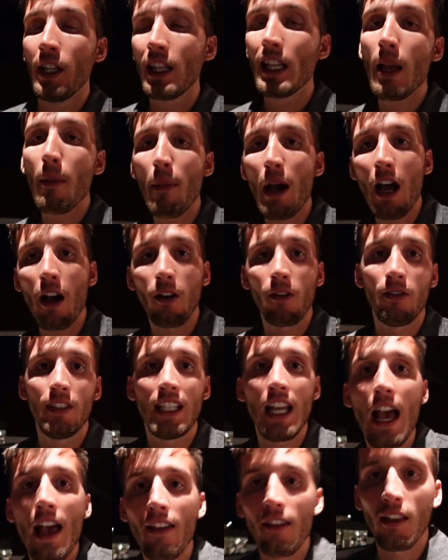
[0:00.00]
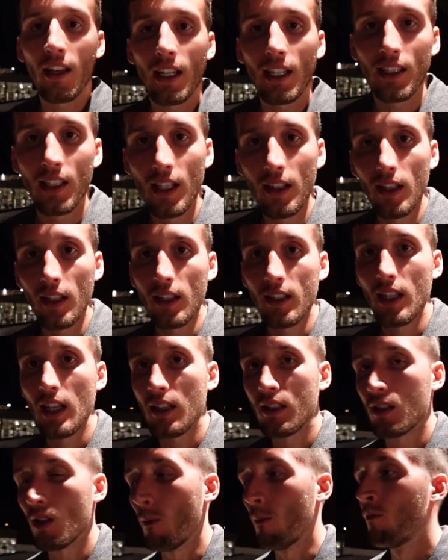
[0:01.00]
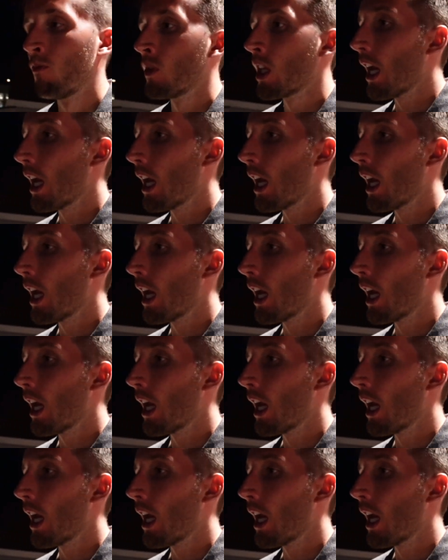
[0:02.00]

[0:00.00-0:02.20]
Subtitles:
the amount of debt that is in the system.